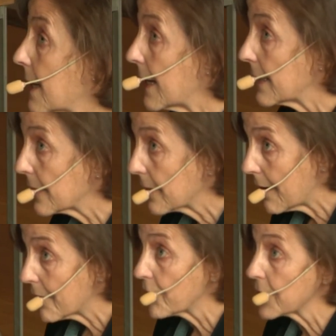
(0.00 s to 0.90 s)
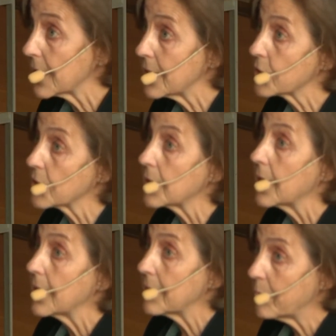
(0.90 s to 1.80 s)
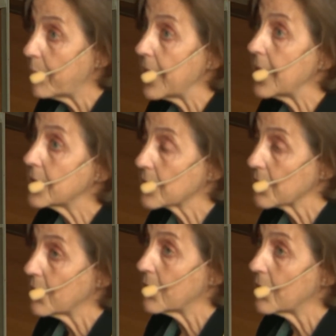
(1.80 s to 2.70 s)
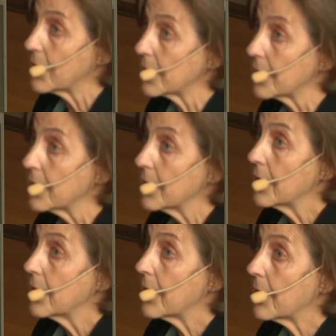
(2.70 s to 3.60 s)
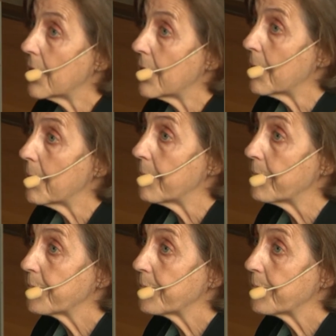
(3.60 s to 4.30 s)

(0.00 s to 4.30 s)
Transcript: and conversation based on um,